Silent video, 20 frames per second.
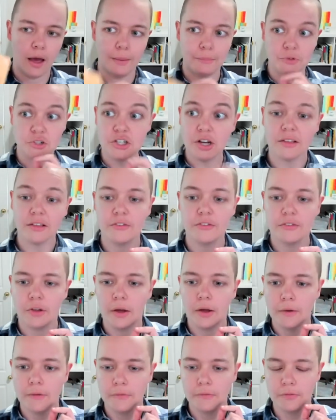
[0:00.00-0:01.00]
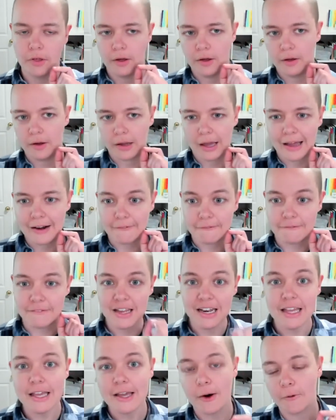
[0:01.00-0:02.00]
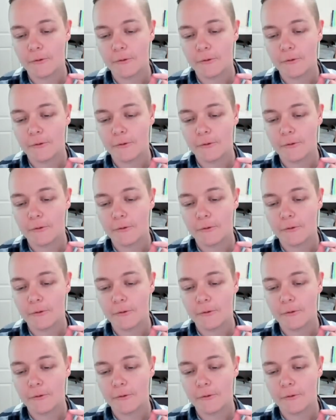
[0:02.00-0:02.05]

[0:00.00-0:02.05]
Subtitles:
just the kind of video